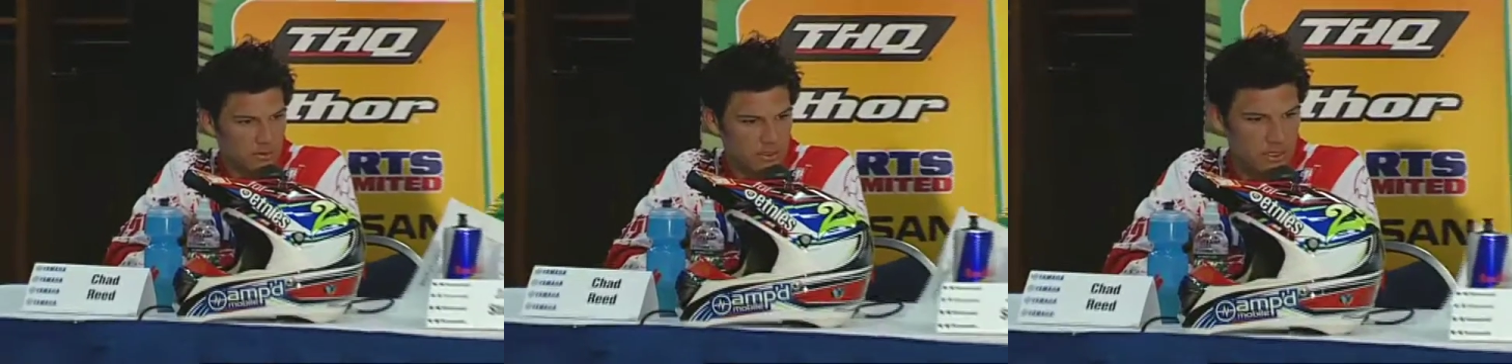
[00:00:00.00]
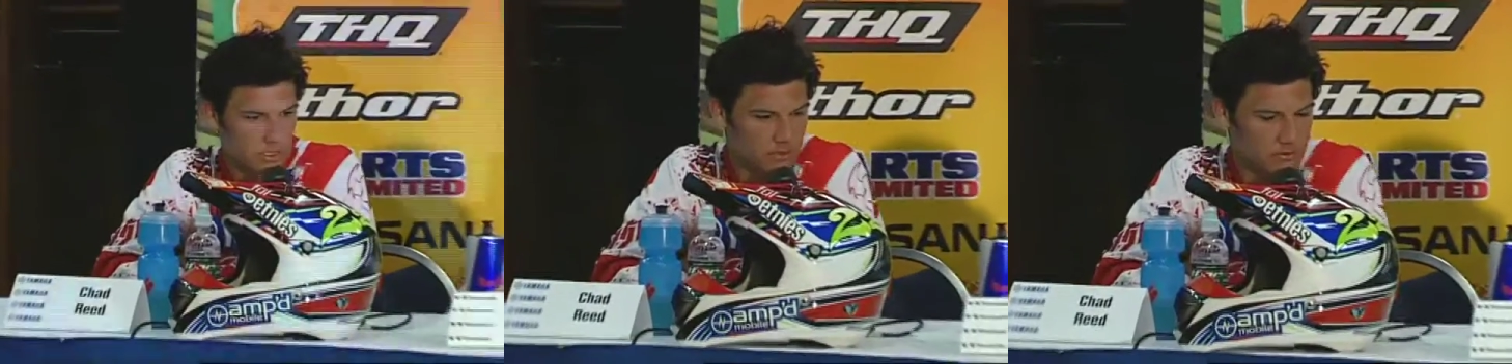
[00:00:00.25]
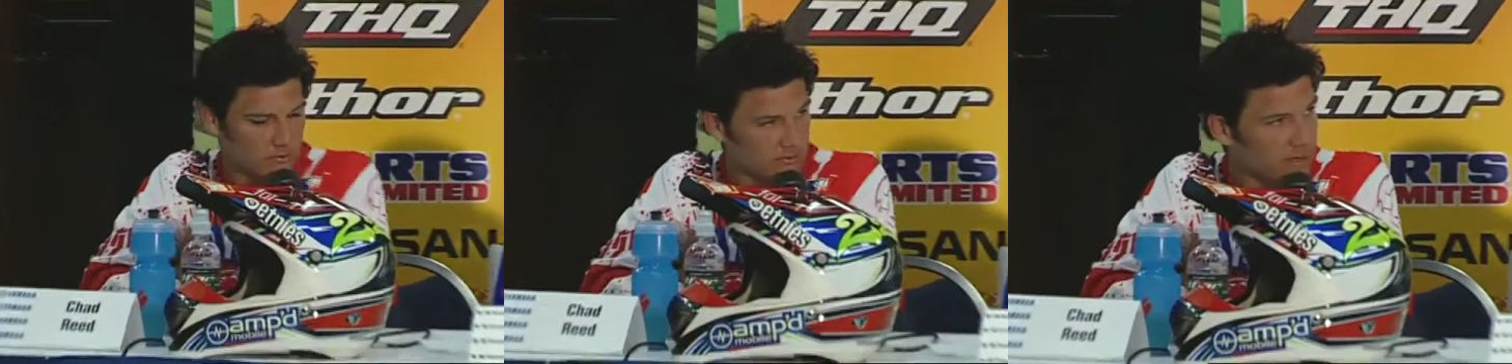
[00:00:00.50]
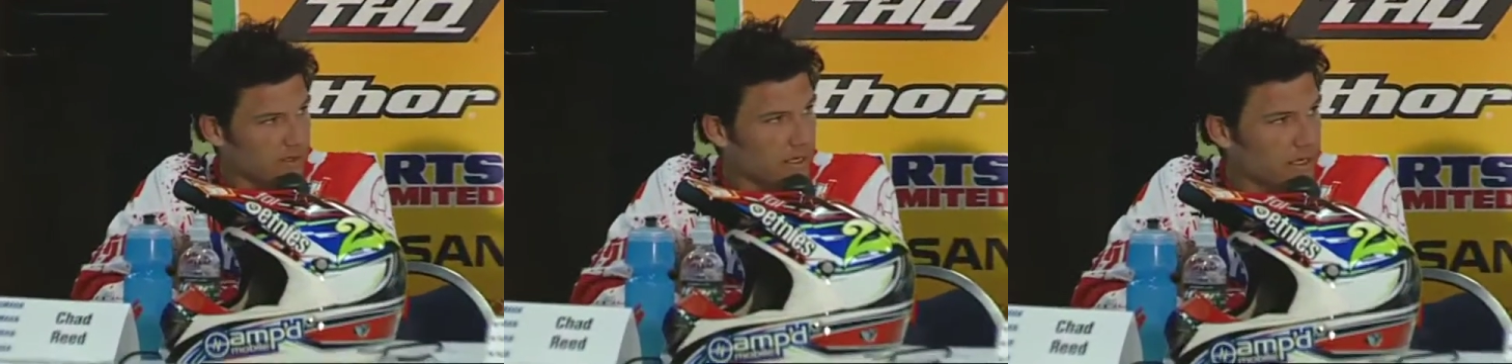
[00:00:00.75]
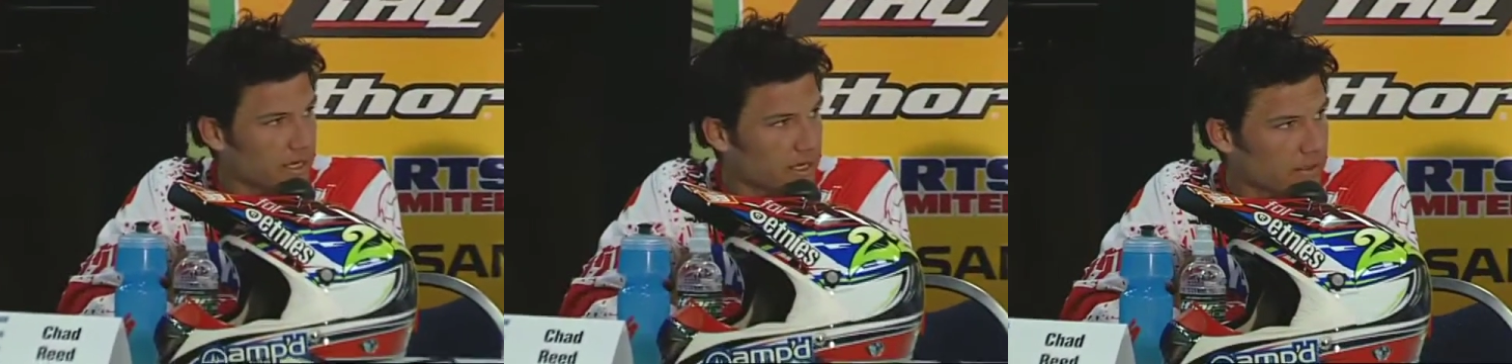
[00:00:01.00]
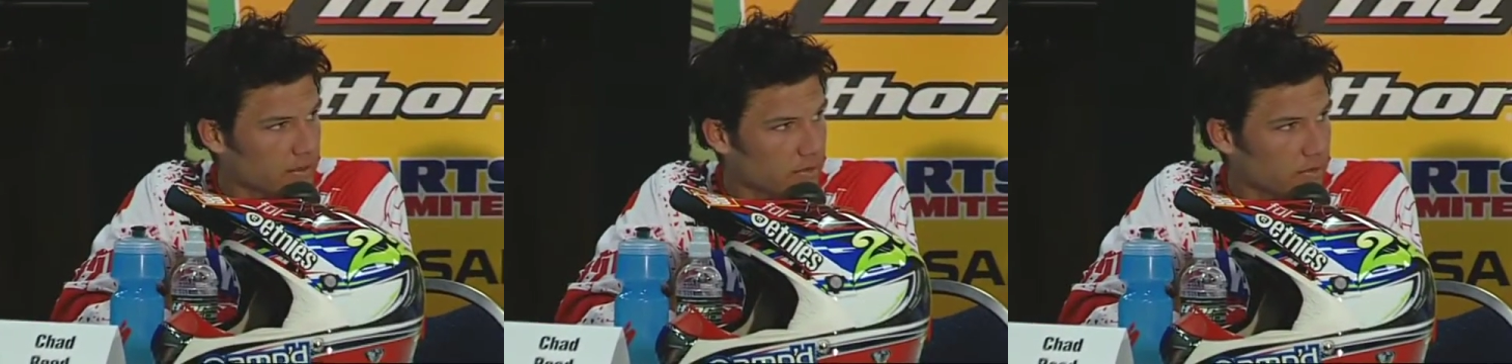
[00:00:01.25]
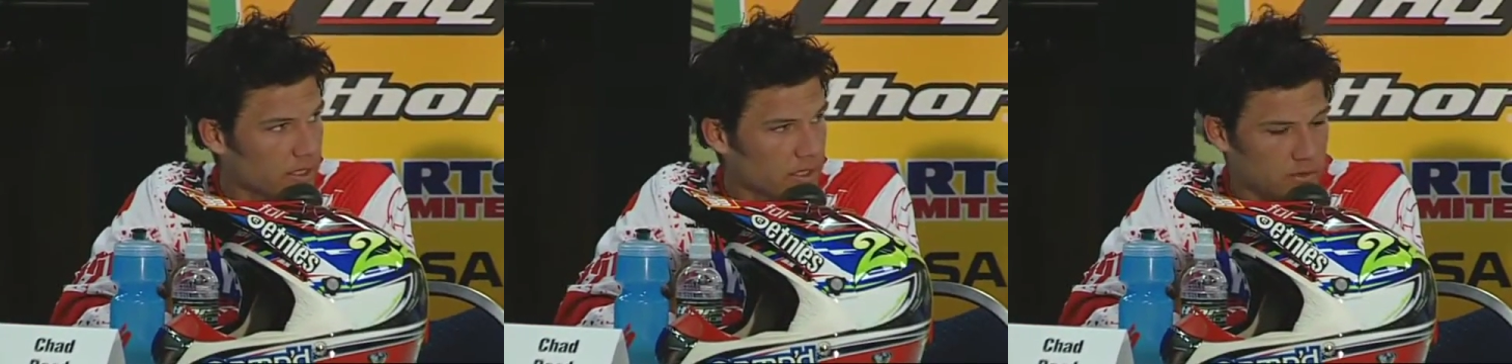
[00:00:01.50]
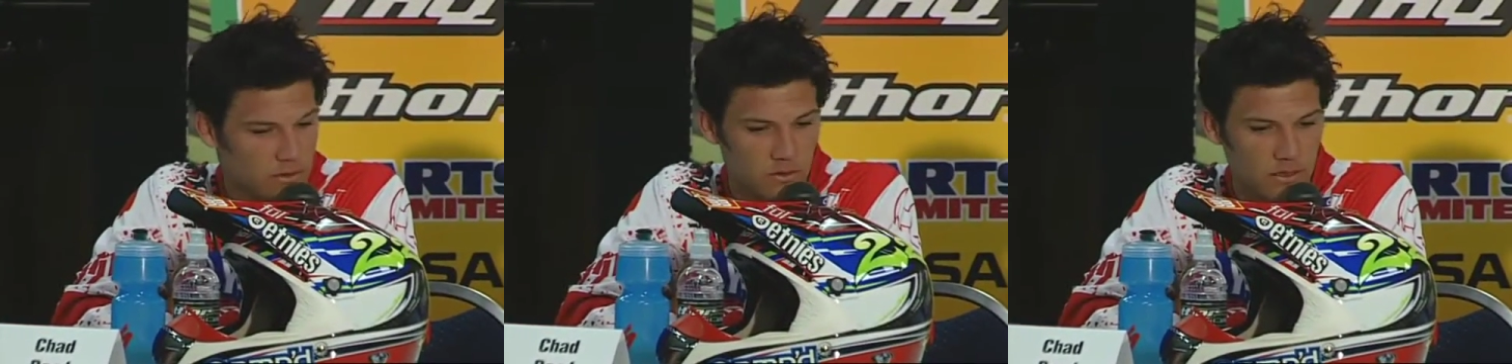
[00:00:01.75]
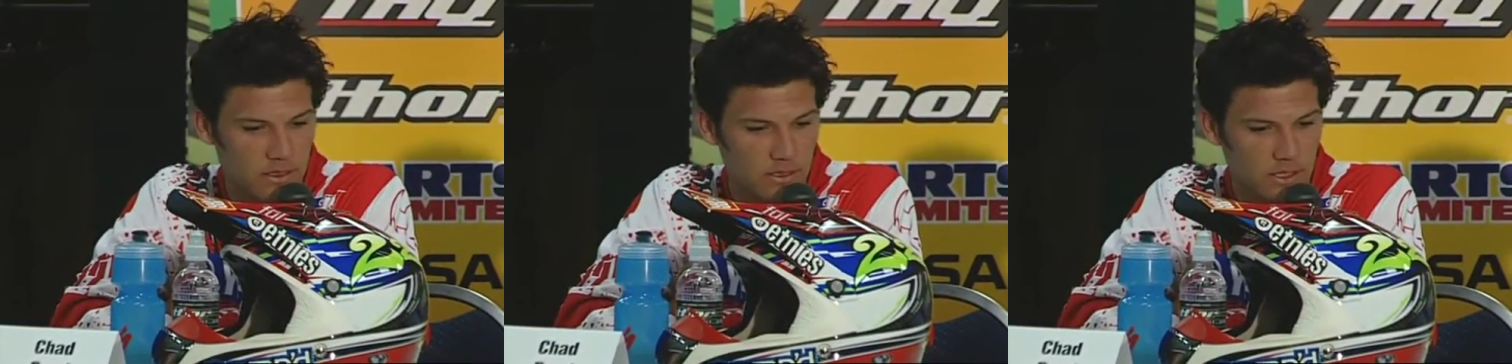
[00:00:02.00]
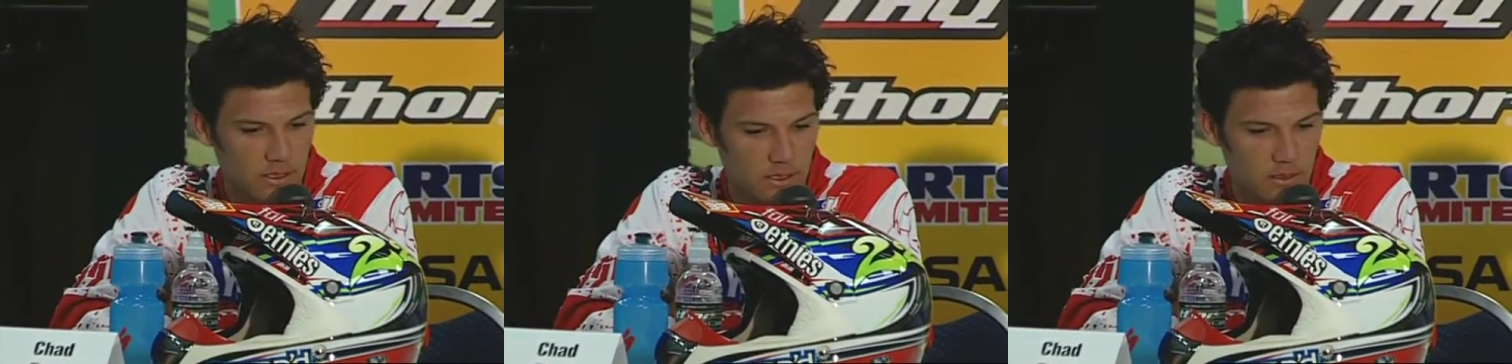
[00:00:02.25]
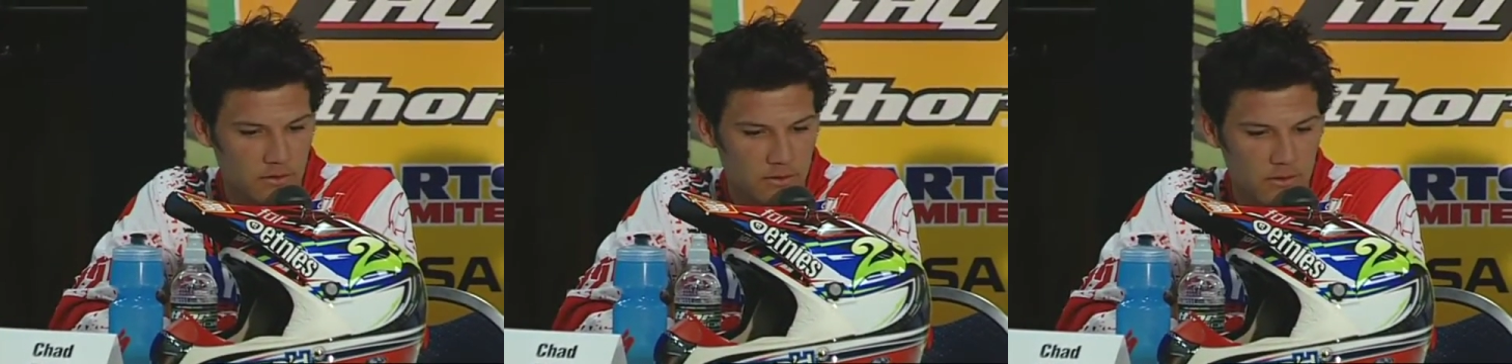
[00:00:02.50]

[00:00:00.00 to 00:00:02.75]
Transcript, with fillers: and I just felt like I had to do what I had to do to stay there.